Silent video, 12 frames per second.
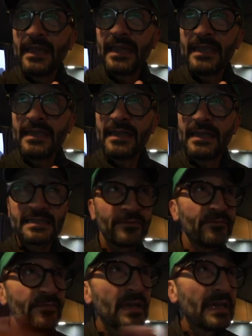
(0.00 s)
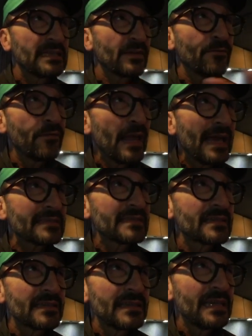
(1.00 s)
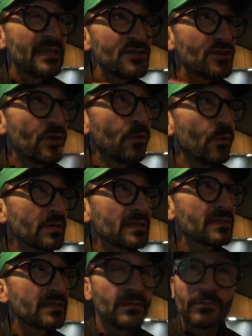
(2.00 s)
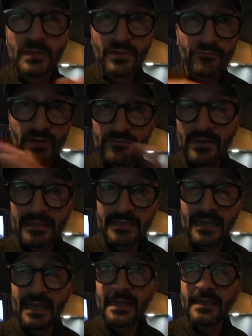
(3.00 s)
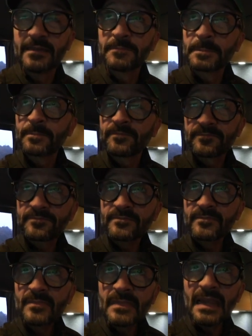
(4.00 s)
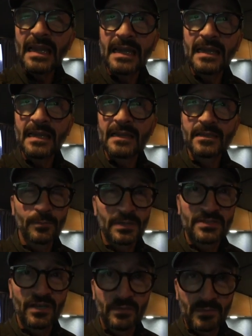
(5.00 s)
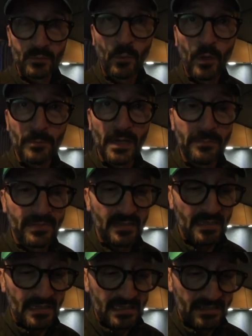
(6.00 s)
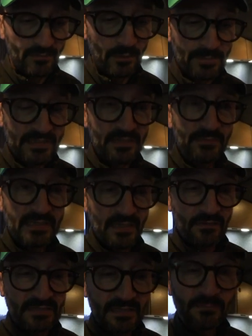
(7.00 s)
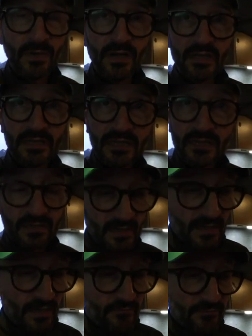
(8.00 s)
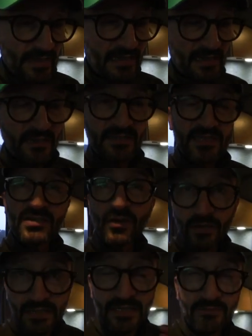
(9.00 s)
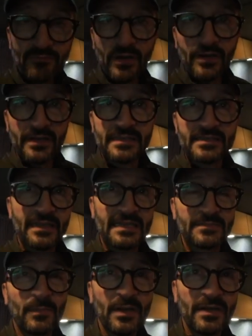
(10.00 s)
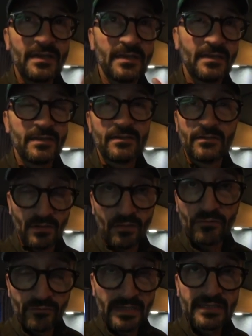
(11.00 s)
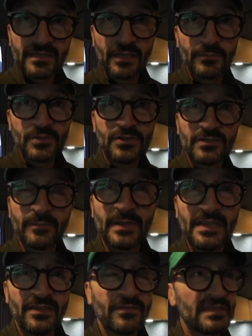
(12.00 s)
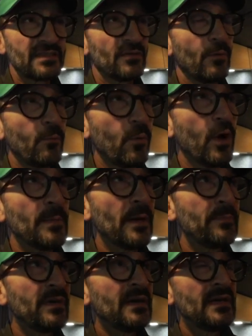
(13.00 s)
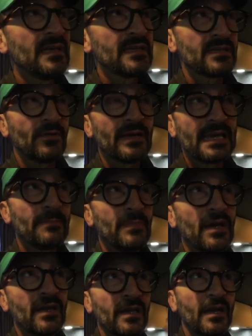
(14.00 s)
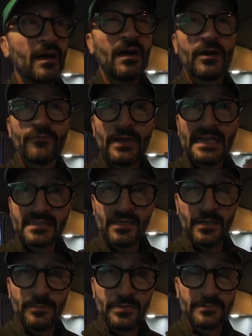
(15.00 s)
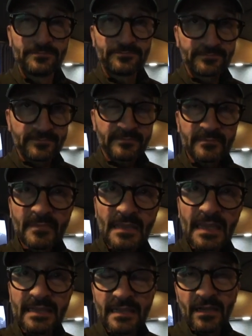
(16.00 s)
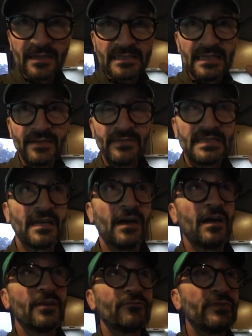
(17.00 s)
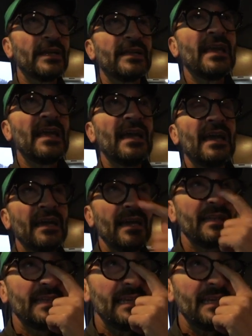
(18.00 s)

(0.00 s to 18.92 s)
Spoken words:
a it's a flat-ish course, so I'm going to run around a lake a couple of times, warm up. So I'll be doing those in my regular Saucony ride. So that's my long run type shoes I've been using. So I'll warm up, so I'll get my heart rate up. And the idea is that I run at an